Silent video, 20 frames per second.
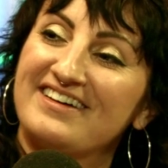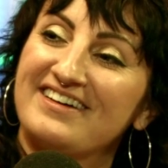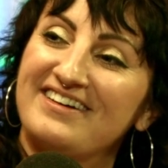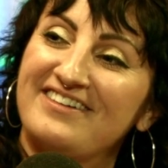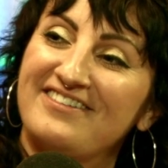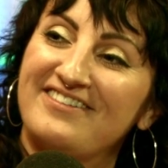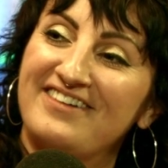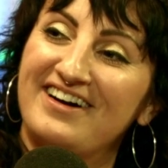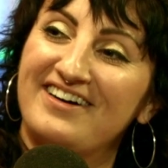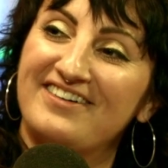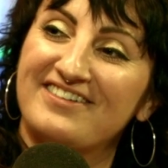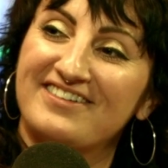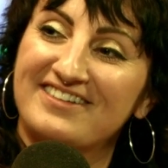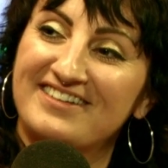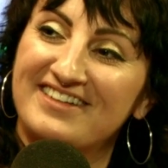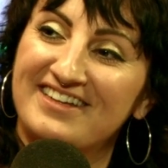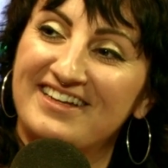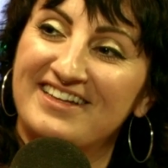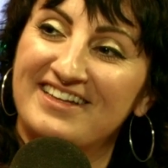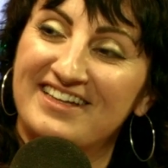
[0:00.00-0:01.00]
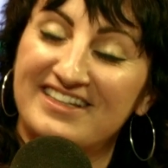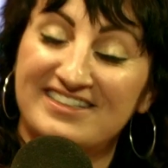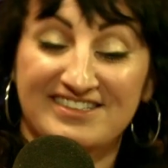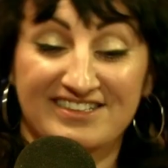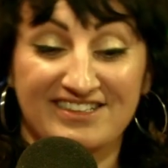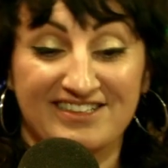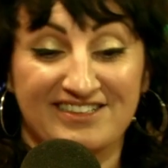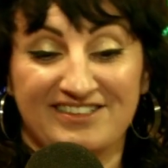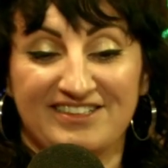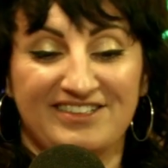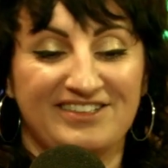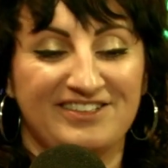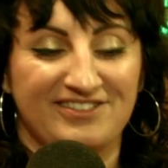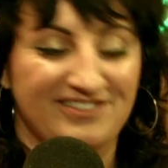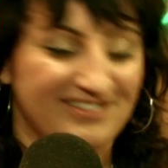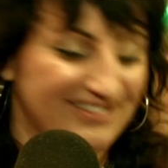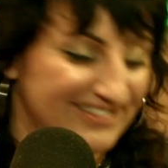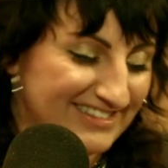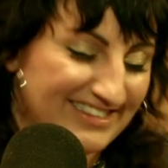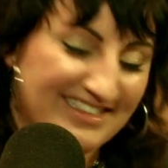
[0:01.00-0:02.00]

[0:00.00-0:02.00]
Oh wow. That's good. You don't.